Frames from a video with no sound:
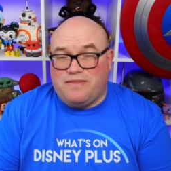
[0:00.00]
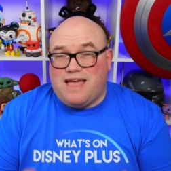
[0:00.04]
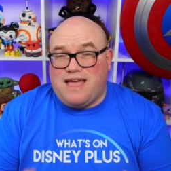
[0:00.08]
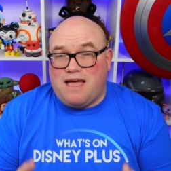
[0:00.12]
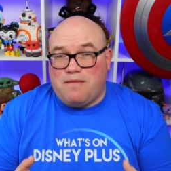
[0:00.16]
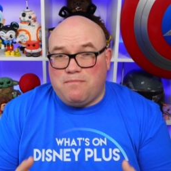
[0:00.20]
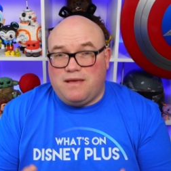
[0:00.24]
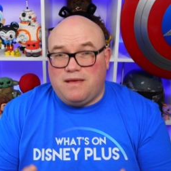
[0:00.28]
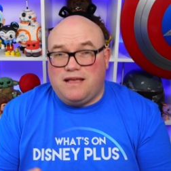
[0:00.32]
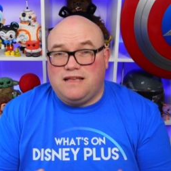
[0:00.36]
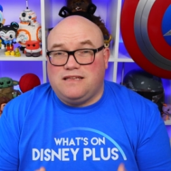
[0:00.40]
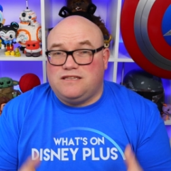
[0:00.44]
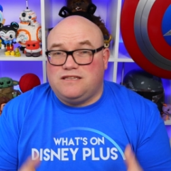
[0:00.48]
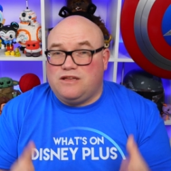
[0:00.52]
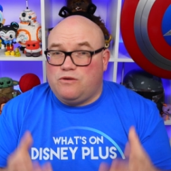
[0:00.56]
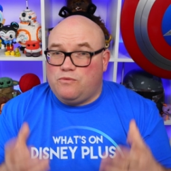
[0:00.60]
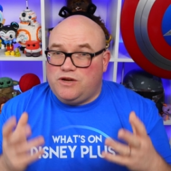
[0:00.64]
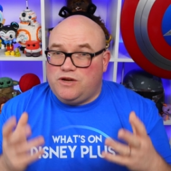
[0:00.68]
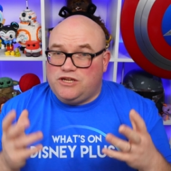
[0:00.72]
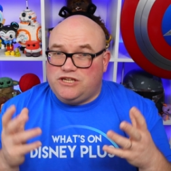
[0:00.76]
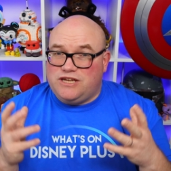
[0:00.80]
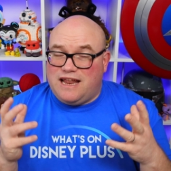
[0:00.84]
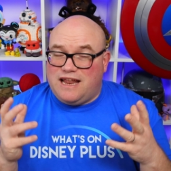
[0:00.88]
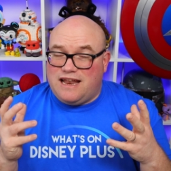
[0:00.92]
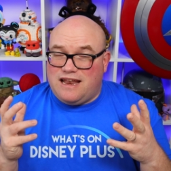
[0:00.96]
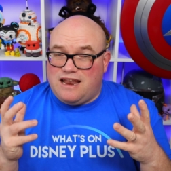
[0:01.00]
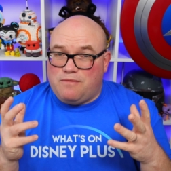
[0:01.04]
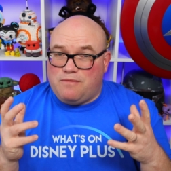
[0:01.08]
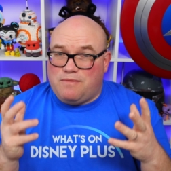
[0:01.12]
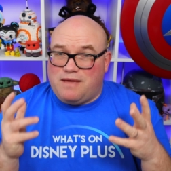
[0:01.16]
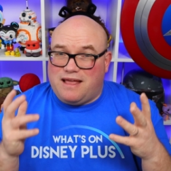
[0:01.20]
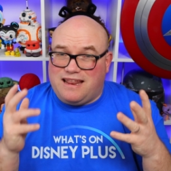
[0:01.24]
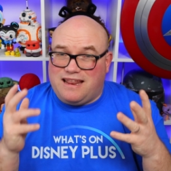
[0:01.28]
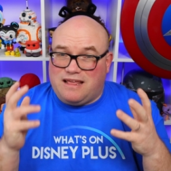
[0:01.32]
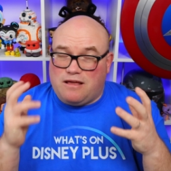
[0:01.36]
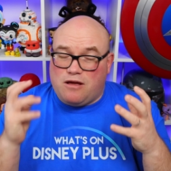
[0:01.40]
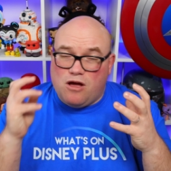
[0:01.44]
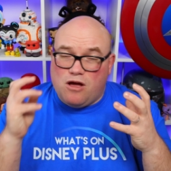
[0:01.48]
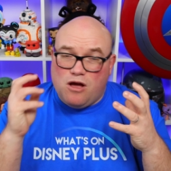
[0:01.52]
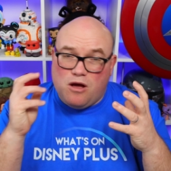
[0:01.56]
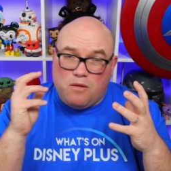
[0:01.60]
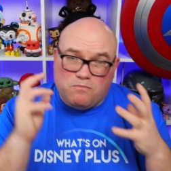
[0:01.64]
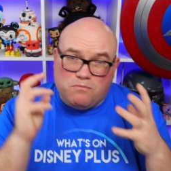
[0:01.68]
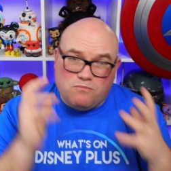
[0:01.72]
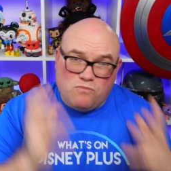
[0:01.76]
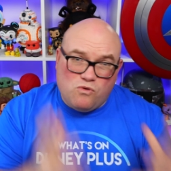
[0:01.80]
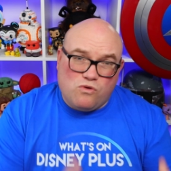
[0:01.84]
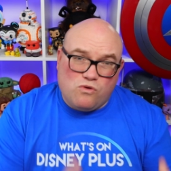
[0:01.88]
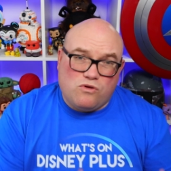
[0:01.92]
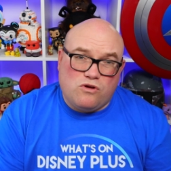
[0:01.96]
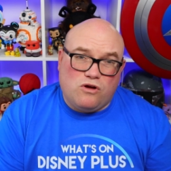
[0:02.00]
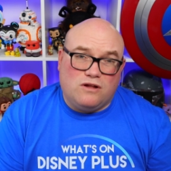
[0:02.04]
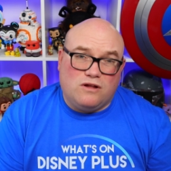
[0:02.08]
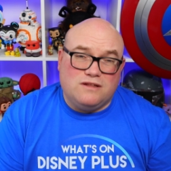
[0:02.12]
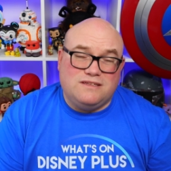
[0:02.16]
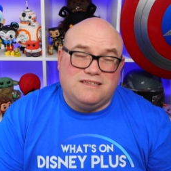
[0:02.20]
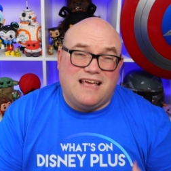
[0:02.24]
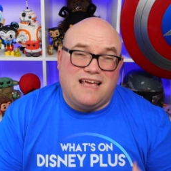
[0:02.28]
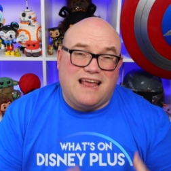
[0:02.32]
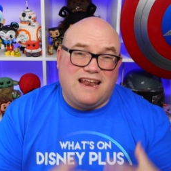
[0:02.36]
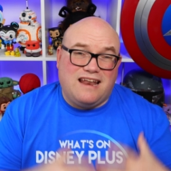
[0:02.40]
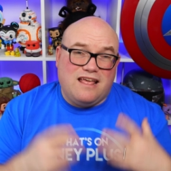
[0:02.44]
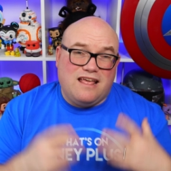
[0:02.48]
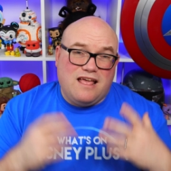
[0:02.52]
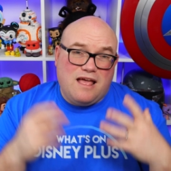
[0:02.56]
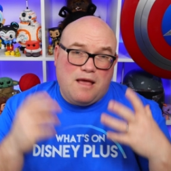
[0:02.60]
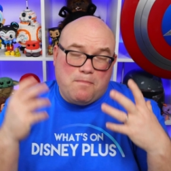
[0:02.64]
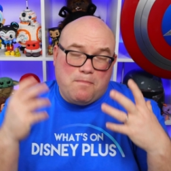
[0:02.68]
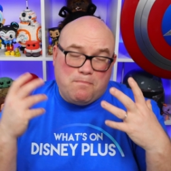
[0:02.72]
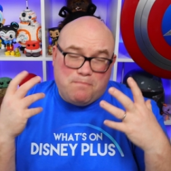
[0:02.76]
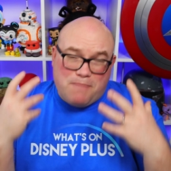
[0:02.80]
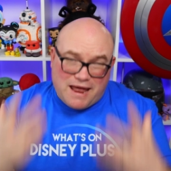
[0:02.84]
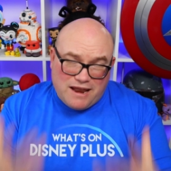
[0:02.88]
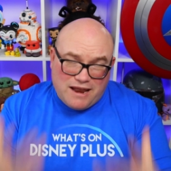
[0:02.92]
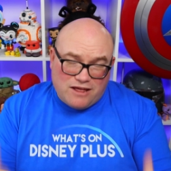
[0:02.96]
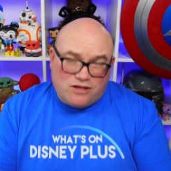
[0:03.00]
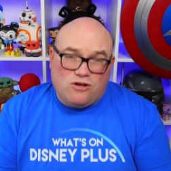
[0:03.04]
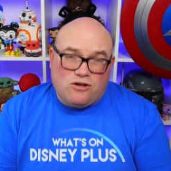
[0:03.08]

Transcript: that means that we should end up getting more content, better